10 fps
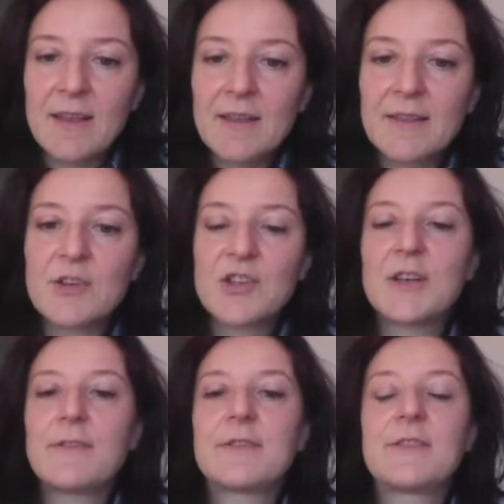the
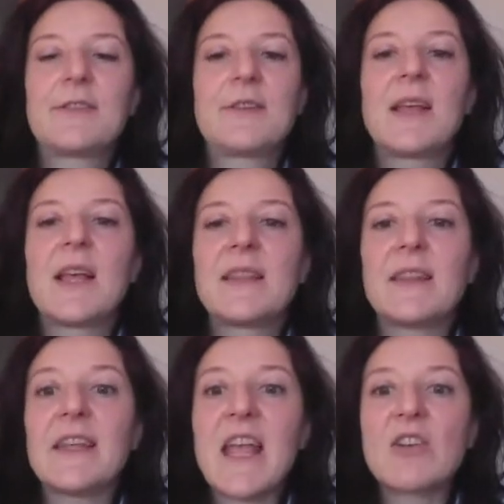shift, the
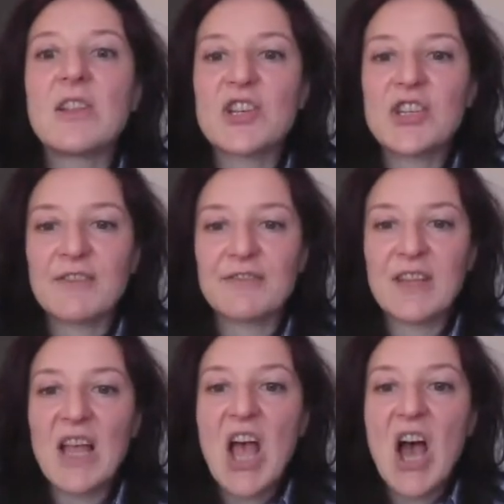diagonal shift
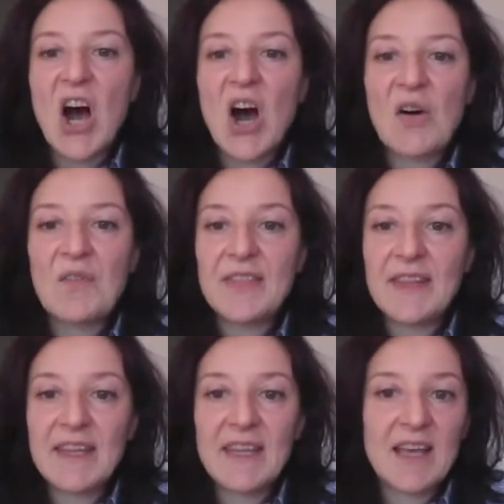of
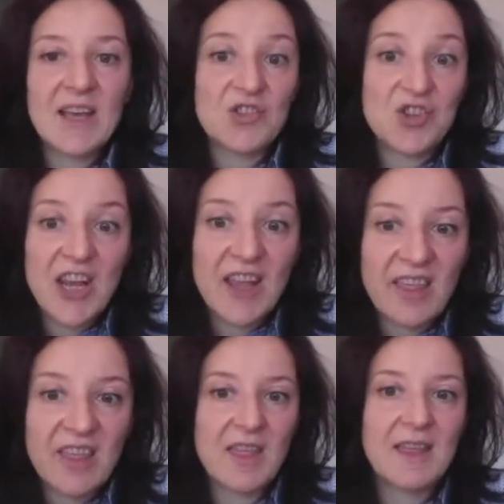the
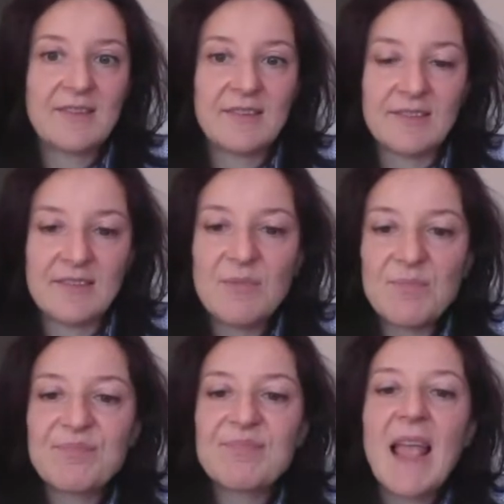jth
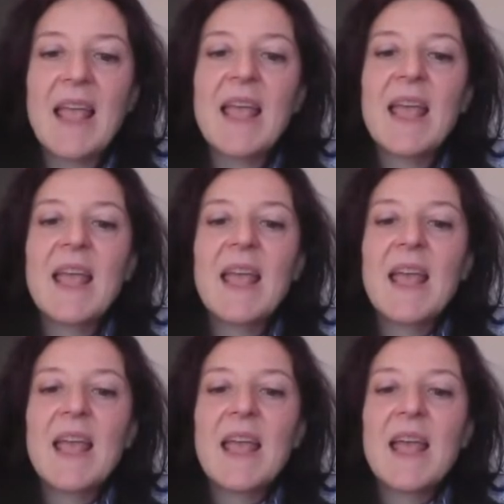system.
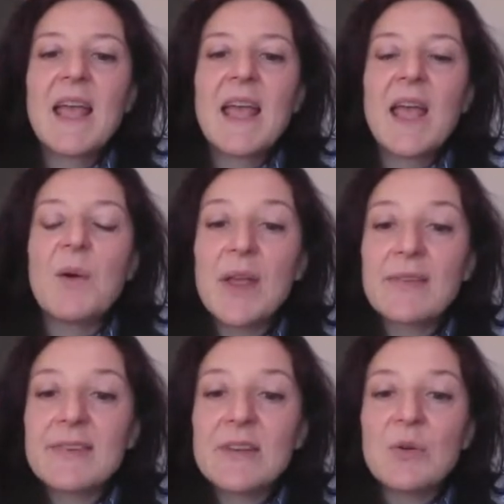We
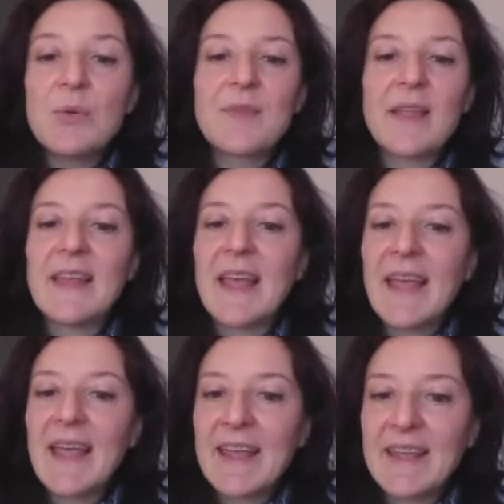assume that
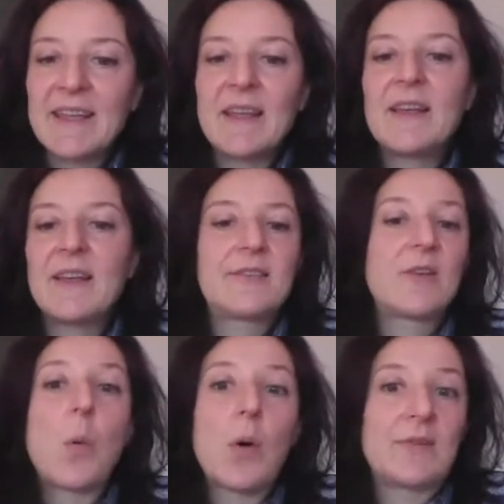A is
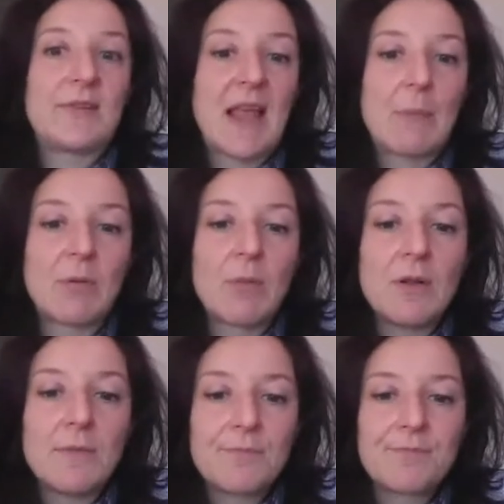
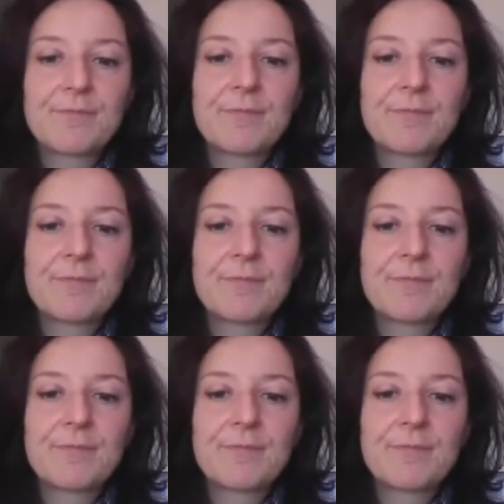quasi-separable,